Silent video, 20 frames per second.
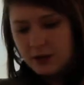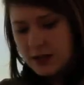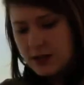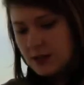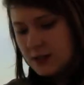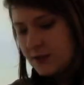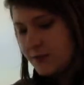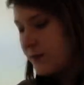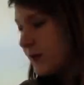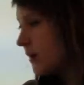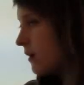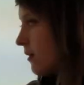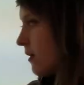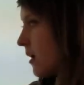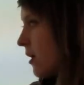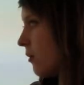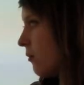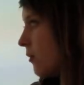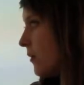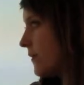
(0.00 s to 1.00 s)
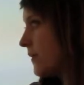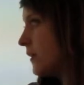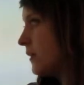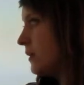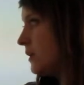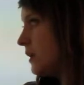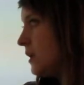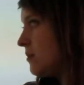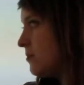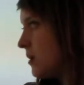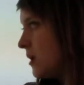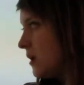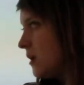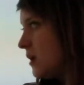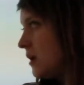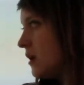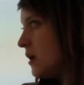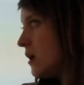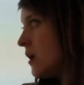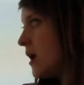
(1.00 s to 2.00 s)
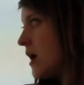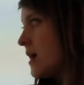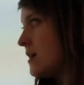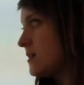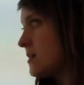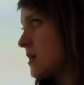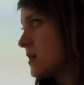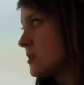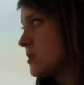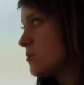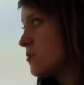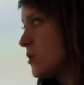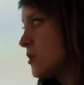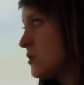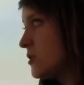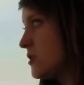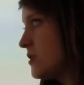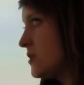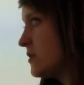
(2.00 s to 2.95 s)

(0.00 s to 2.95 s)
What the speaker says: Let's figure out what the limit as x approaches